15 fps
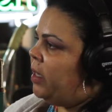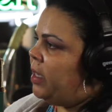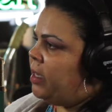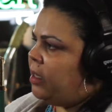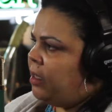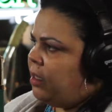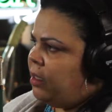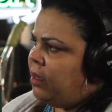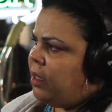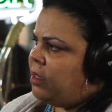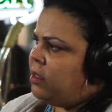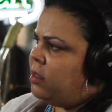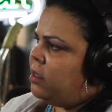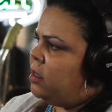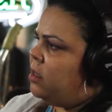League,
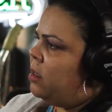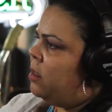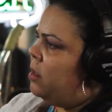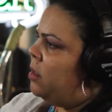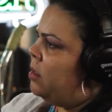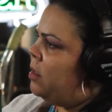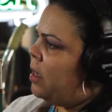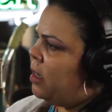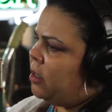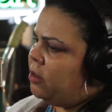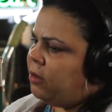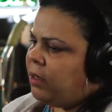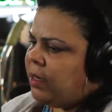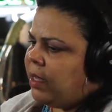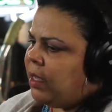the
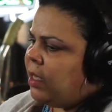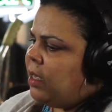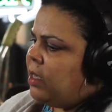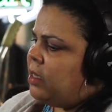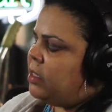doctorate.